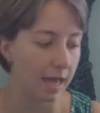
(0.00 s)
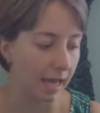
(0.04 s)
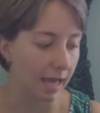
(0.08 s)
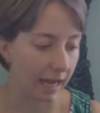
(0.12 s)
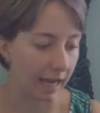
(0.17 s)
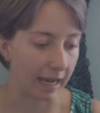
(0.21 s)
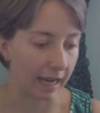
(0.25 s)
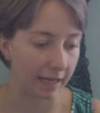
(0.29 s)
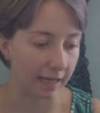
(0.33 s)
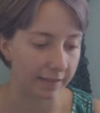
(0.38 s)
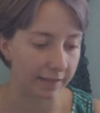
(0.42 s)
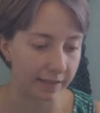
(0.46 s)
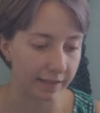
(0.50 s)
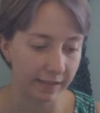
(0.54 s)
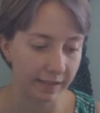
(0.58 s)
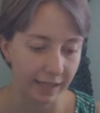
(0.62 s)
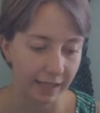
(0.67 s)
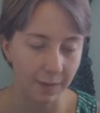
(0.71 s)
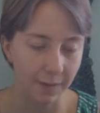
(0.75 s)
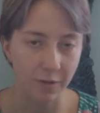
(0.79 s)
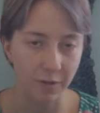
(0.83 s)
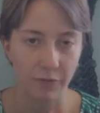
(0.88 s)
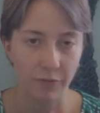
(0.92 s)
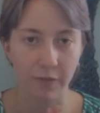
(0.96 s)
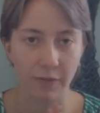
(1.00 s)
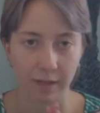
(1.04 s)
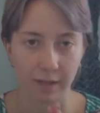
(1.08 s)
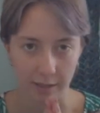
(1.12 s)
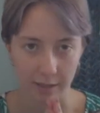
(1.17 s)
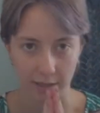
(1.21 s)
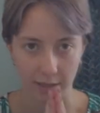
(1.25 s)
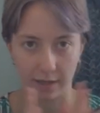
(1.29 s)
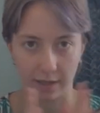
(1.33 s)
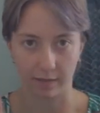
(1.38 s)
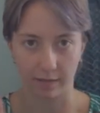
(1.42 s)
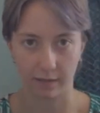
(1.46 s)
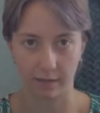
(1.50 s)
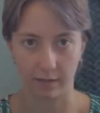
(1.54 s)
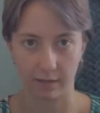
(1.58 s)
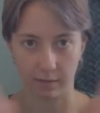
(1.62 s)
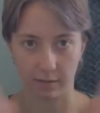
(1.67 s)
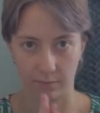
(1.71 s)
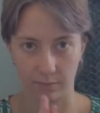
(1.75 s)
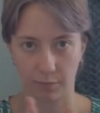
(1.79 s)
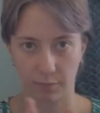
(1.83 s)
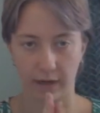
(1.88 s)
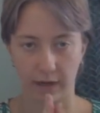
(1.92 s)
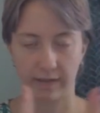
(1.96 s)
it keeps your feet nice
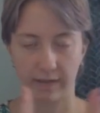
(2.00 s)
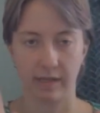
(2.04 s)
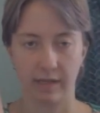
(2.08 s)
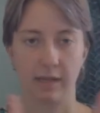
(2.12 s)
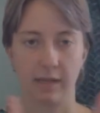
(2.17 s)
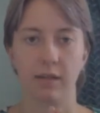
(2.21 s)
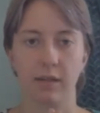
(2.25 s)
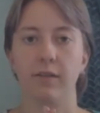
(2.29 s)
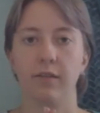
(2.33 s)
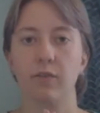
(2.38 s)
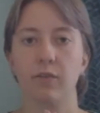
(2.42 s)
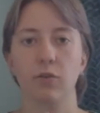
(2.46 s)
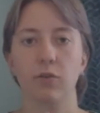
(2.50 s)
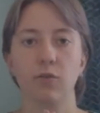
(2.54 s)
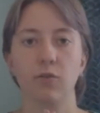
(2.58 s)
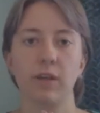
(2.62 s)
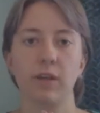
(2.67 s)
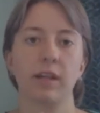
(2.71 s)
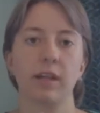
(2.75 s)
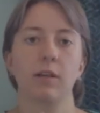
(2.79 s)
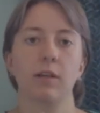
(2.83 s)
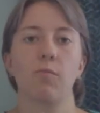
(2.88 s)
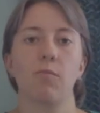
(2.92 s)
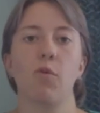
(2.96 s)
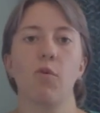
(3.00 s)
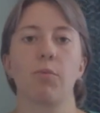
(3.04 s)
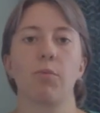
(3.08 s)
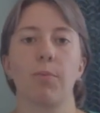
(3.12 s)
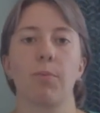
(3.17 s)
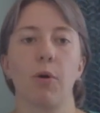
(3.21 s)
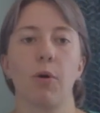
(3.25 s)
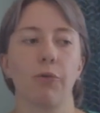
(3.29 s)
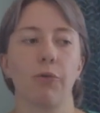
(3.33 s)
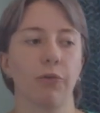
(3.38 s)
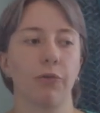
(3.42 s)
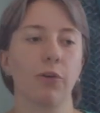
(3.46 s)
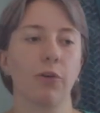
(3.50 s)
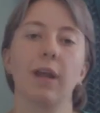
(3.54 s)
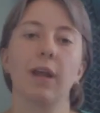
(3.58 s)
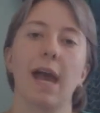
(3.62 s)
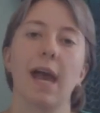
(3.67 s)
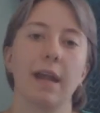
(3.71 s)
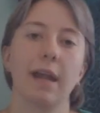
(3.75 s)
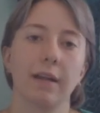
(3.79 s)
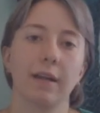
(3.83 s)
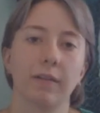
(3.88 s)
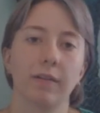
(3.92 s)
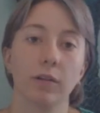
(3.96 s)
and pressed in, so you get a lot more propulsion
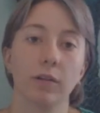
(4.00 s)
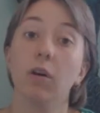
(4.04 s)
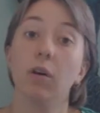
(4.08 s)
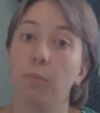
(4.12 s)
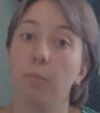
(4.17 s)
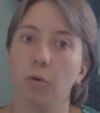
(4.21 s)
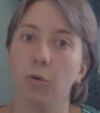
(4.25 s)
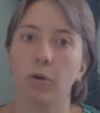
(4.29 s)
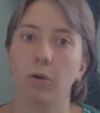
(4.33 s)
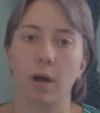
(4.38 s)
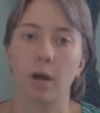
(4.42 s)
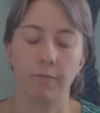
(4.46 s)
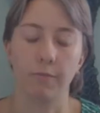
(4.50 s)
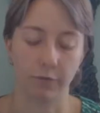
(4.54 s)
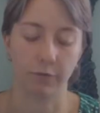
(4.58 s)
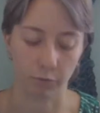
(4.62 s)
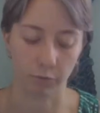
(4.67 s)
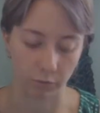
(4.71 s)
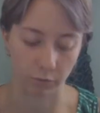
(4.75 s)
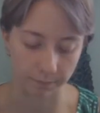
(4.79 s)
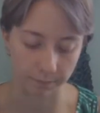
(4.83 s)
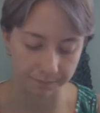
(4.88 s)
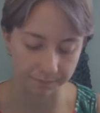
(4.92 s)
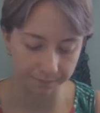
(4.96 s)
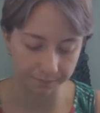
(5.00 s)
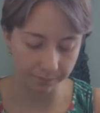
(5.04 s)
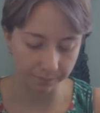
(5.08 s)
and it's a lot more comfortable.